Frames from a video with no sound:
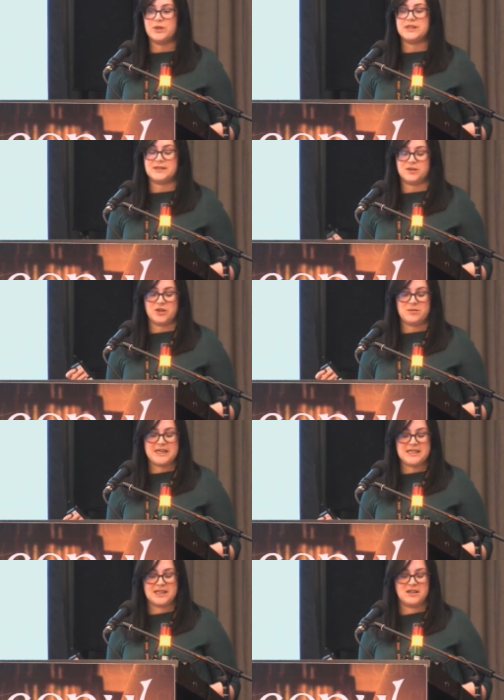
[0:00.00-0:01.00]
the School of
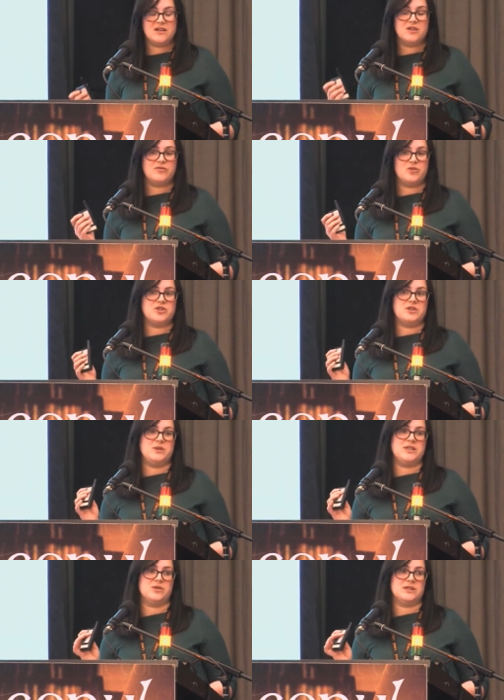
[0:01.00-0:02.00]
Media, unfortunately,
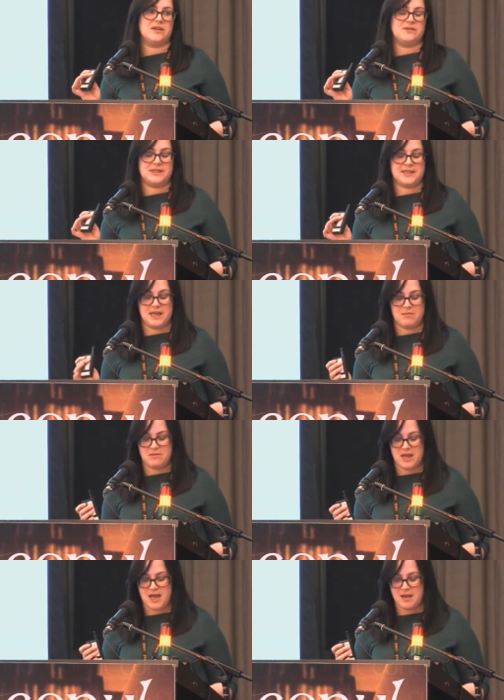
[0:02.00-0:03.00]
we don't have the
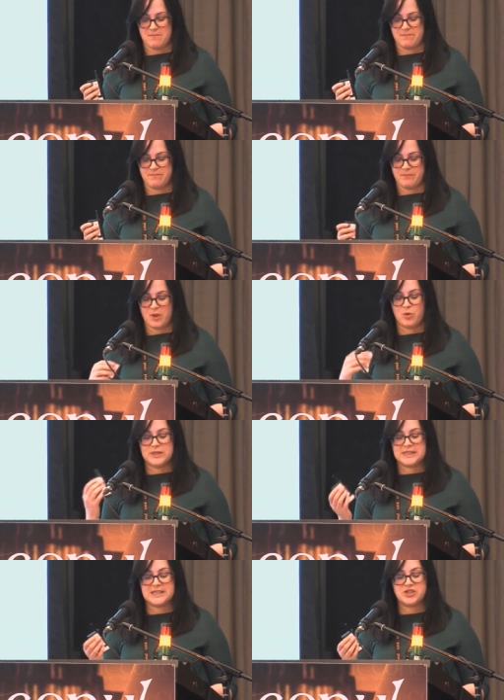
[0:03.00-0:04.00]
same, we
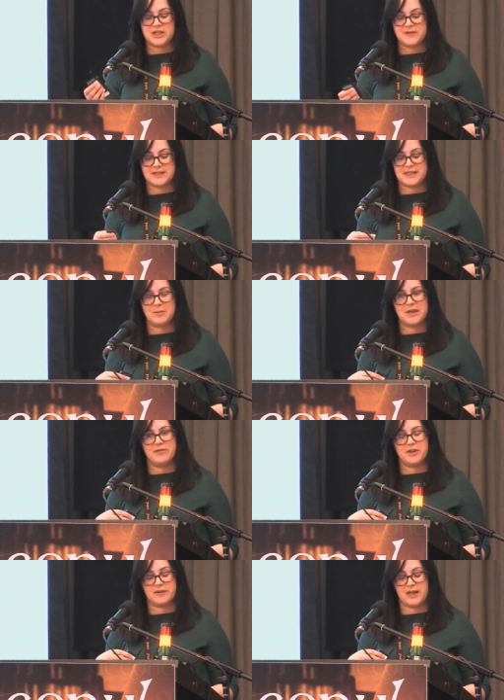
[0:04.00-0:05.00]
didn't achieve the same
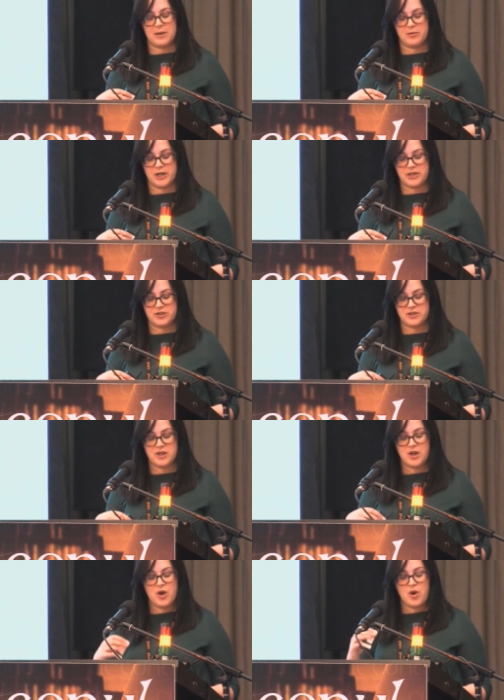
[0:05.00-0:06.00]
level of collaboration.
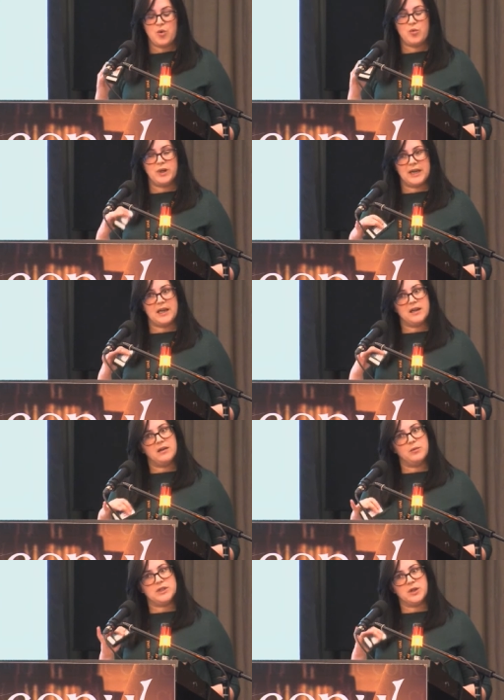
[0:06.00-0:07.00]
We
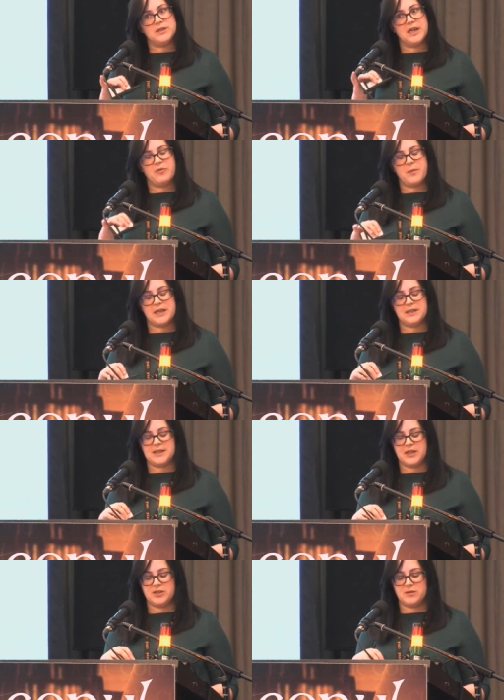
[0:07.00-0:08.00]
don't have embedded
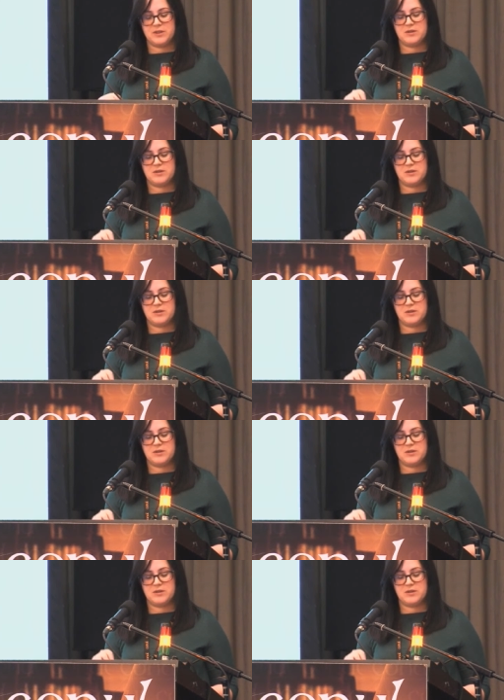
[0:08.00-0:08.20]
sessions with them.